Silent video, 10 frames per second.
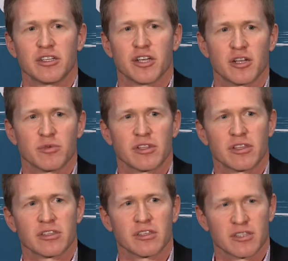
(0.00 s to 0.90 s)
judgment that
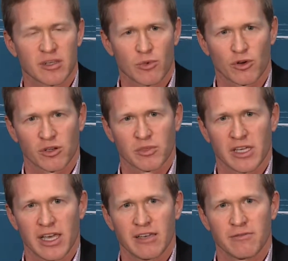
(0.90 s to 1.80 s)
this is immoral
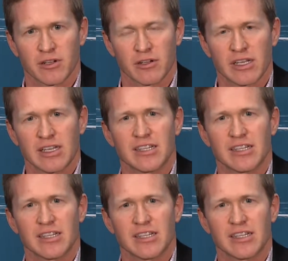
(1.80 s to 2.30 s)
behavior